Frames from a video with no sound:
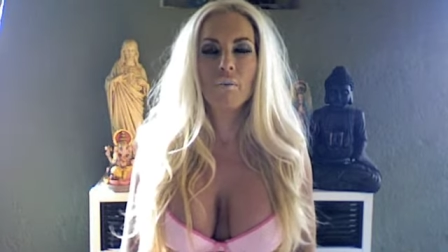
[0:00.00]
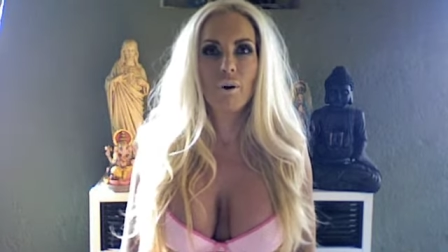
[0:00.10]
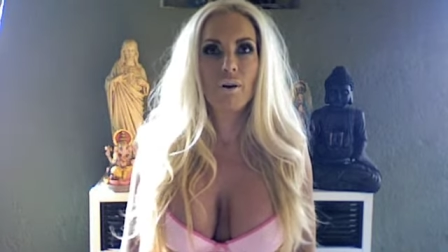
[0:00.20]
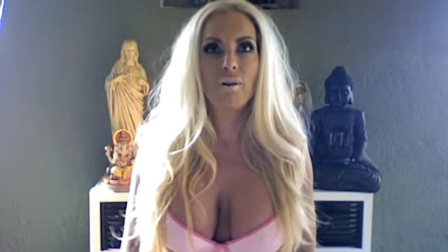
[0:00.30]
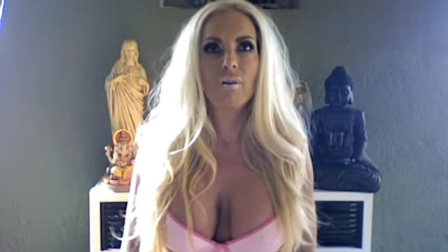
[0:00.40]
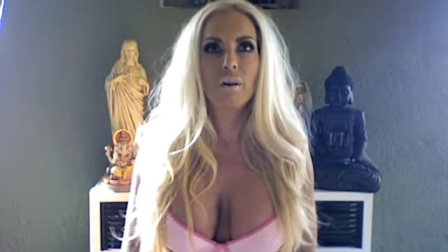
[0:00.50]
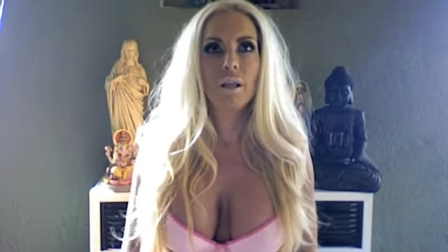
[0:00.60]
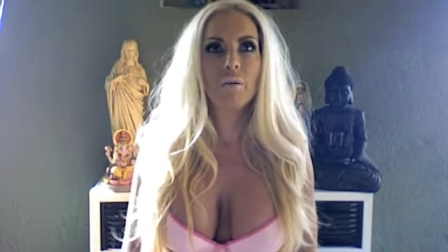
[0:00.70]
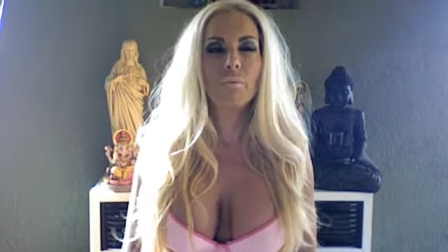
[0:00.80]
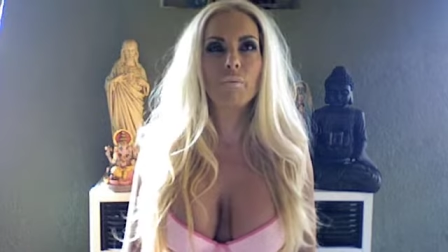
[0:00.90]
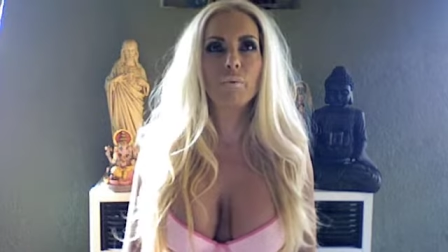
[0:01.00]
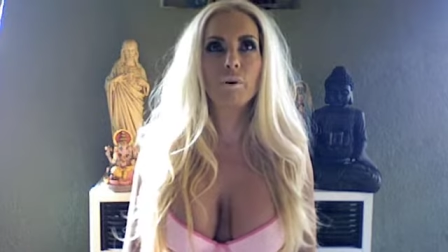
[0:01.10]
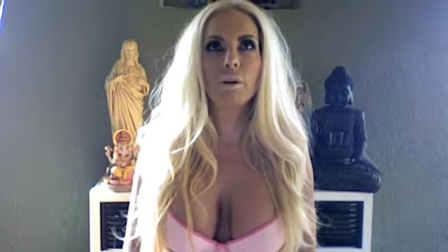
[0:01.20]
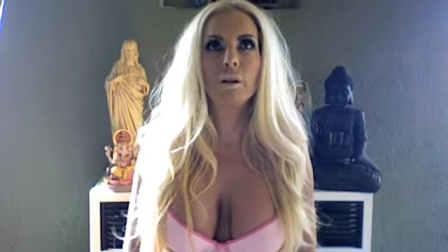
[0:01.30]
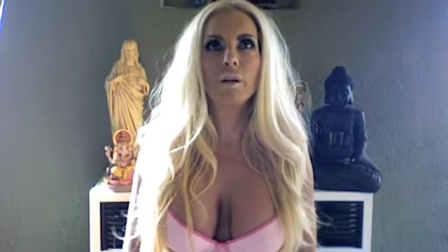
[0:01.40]
Whoa. It
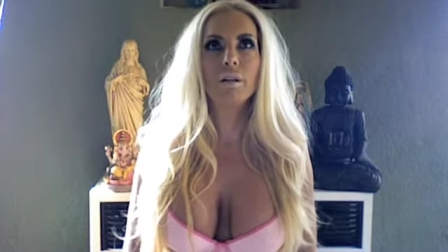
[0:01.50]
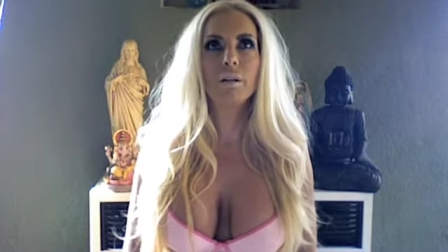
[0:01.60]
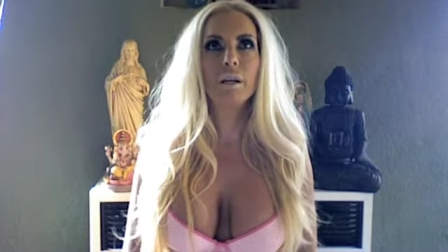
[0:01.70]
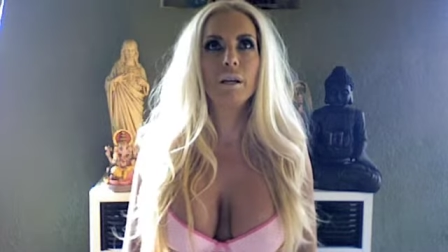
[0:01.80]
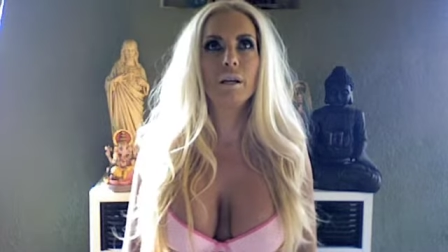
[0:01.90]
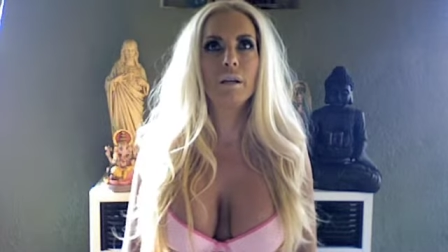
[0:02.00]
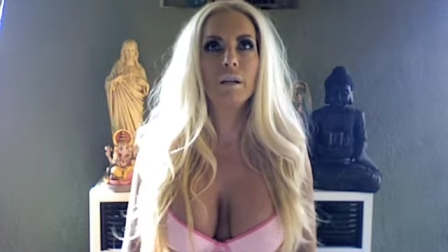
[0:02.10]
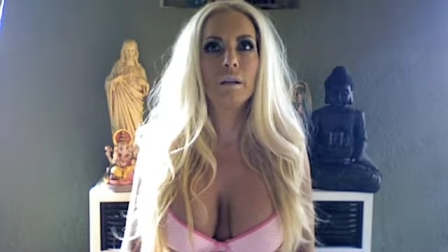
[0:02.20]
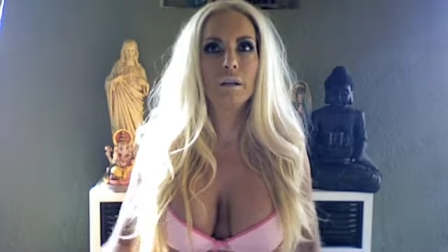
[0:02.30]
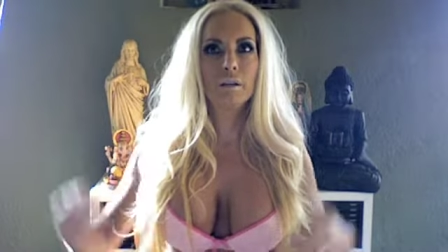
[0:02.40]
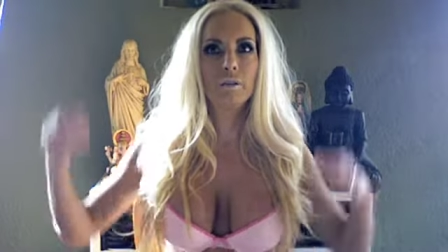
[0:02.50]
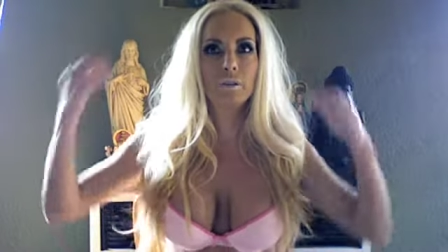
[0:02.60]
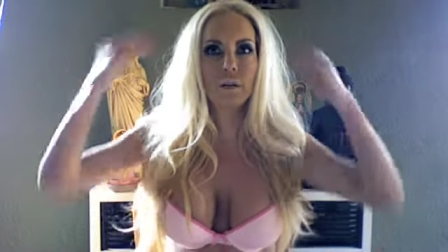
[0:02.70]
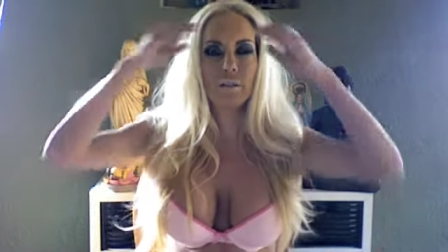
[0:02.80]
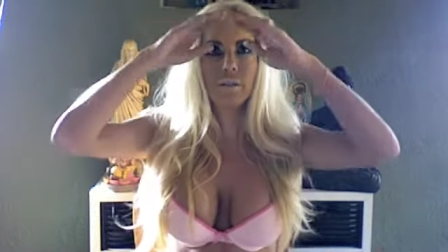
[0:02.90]
really
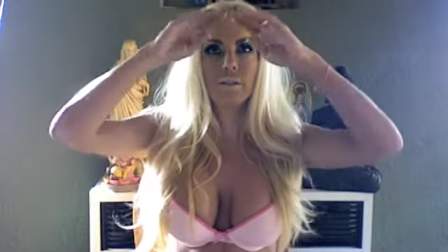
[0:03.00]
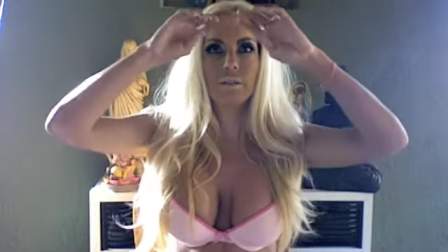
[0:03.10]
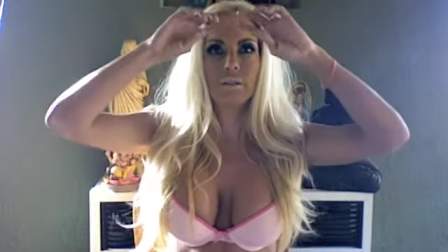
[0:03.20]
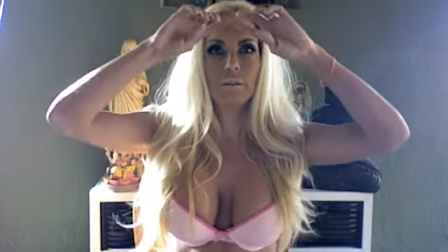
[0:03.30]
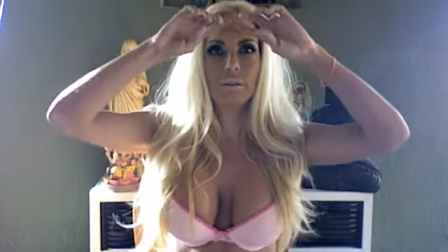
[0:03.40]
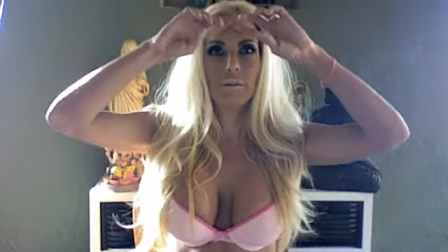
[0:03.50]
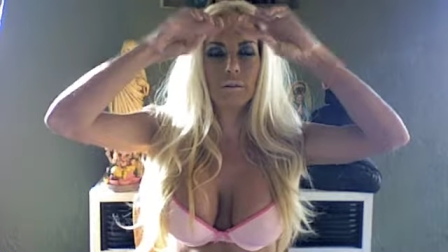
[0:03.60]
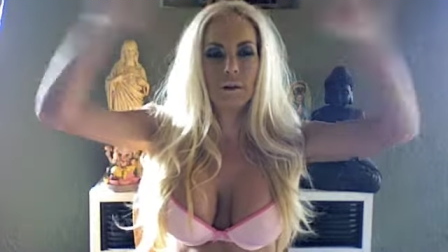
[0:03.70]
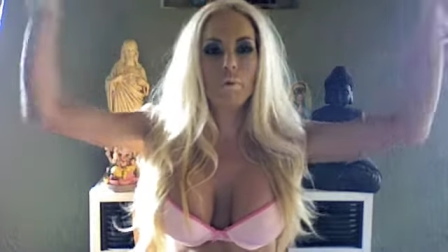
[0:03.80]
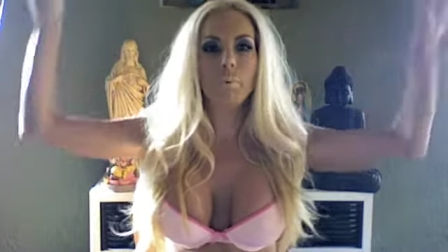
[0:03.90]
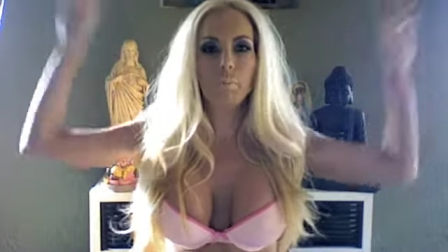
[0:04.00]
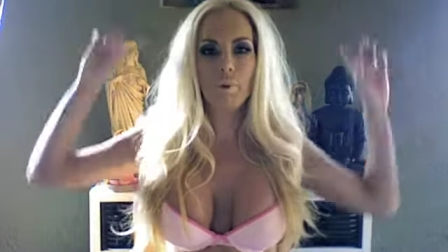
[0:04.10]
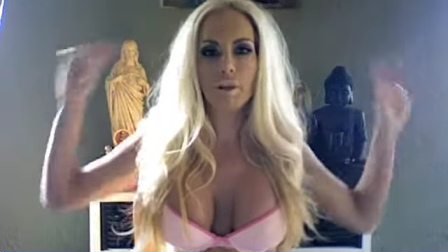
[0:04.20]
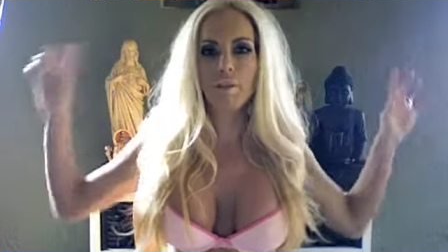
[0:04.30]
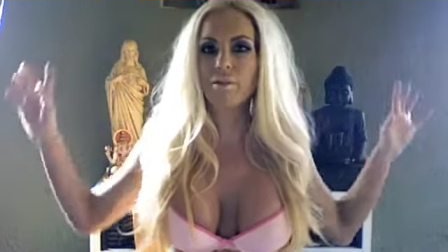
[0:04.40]
just opened
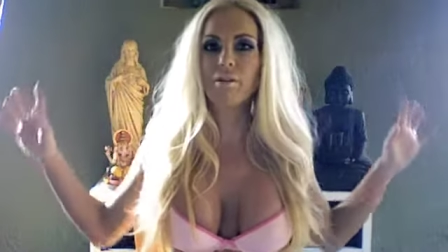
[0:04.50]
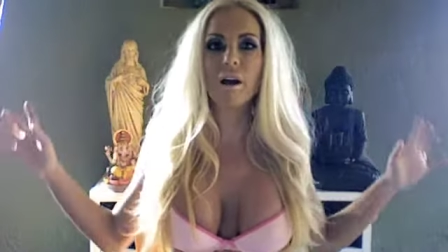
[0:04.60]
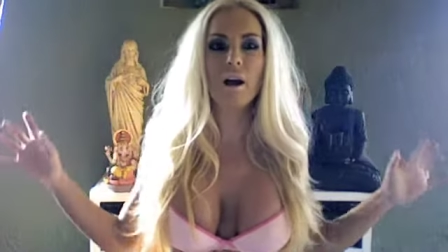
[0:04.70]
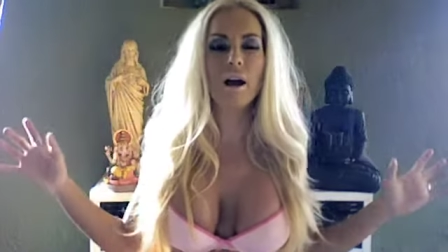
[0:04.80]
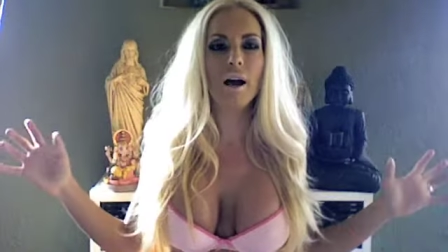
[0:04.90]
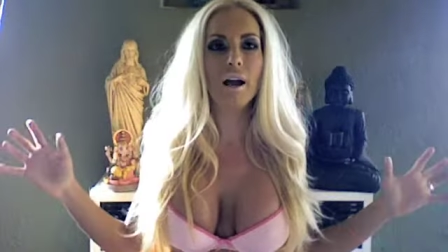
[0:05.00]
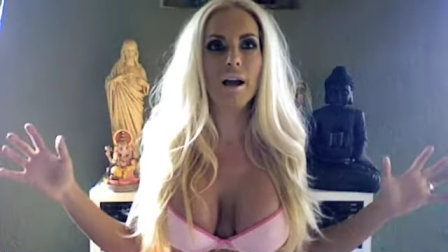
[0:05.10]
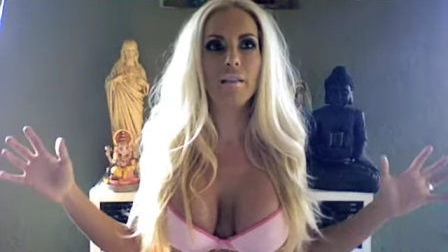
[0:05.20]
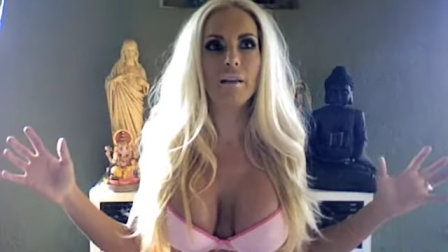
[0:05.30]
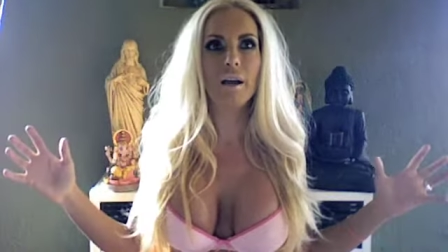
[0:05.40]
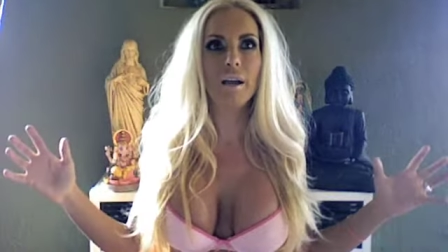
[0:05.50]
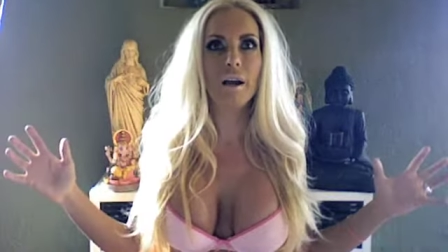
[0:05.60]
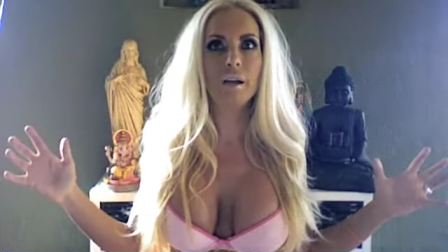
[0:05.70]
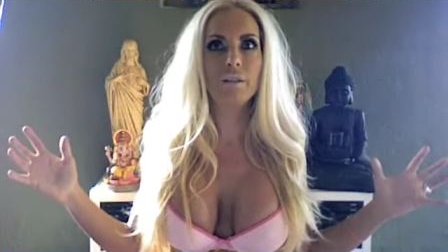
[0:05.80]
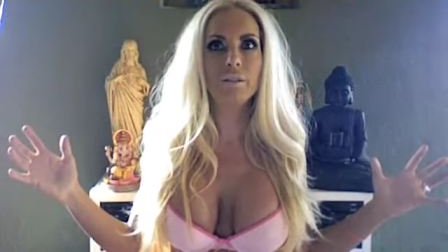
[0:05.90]
my third eye. Like,
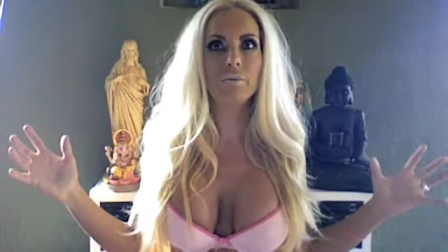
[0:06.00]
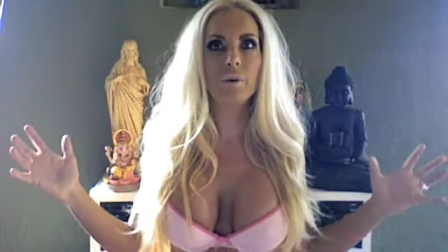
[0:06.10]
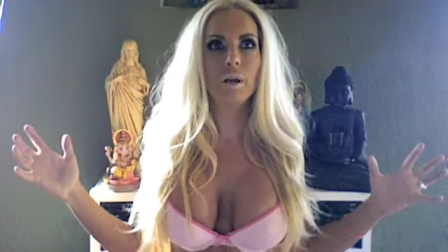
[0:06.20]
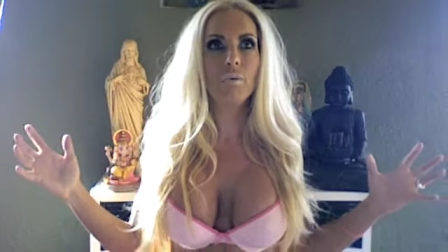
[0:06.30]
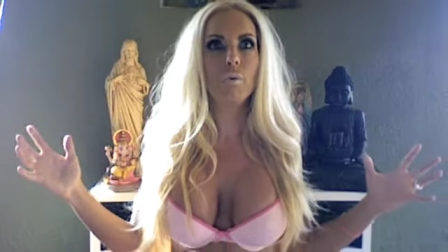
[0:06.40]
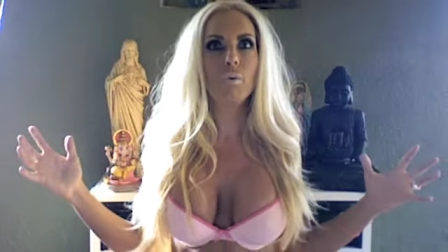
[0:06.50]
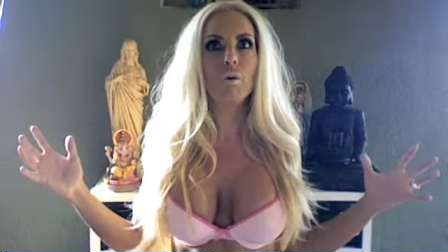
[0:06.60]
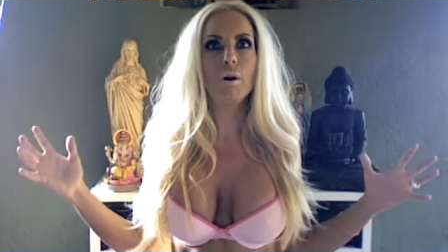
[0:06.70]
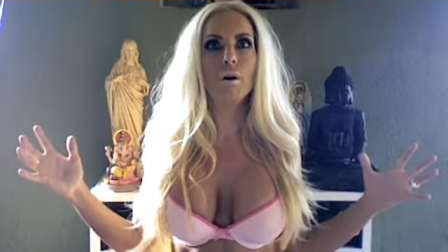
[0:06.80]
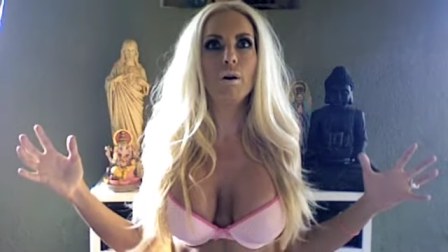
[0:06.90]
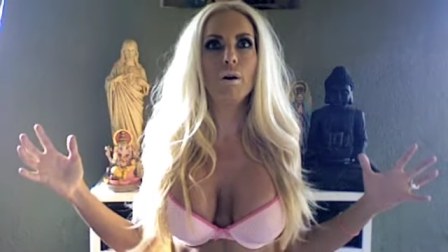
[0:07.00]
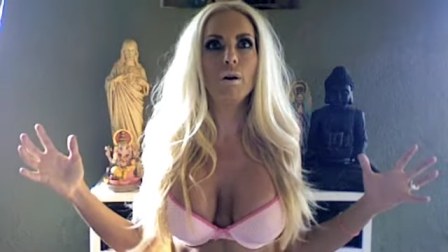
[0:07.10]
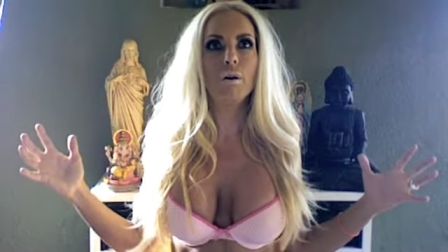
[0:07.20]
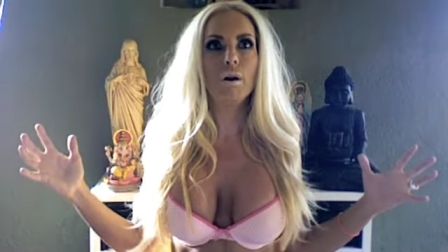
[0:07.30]
I just went, whoa.